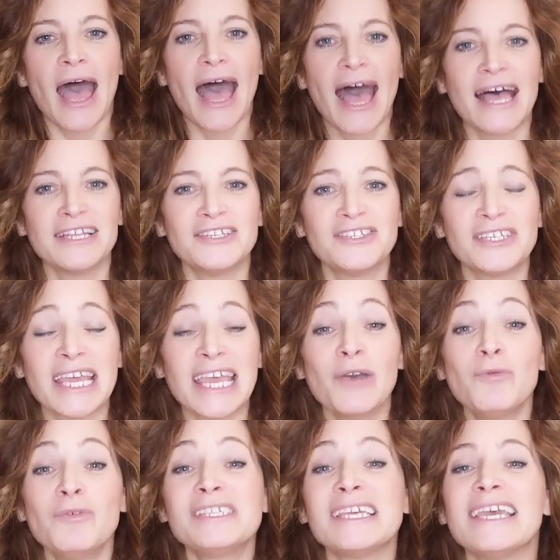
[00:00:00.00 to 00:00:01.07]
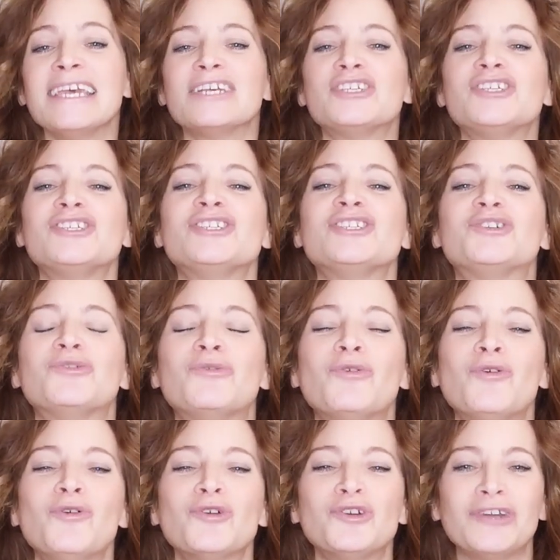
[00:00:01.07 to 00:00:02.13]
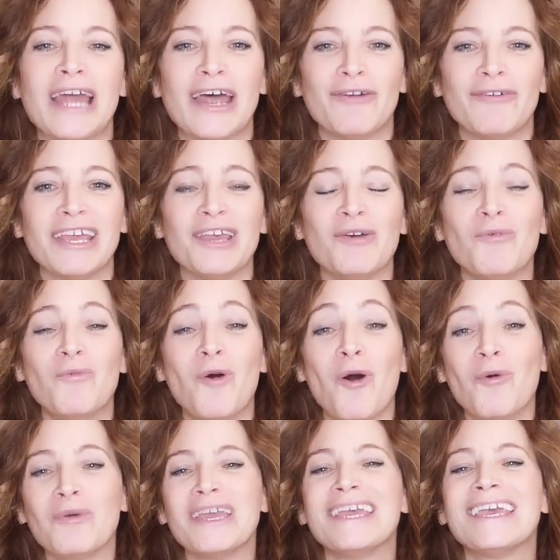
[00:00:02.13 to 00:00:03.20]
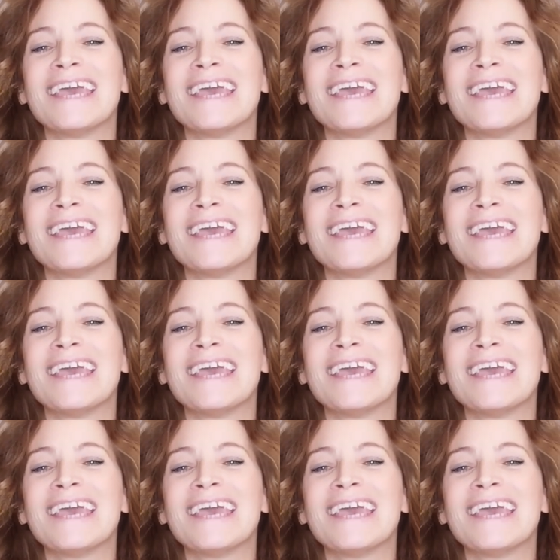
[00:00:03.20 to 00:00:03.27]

And it was extraordinary what we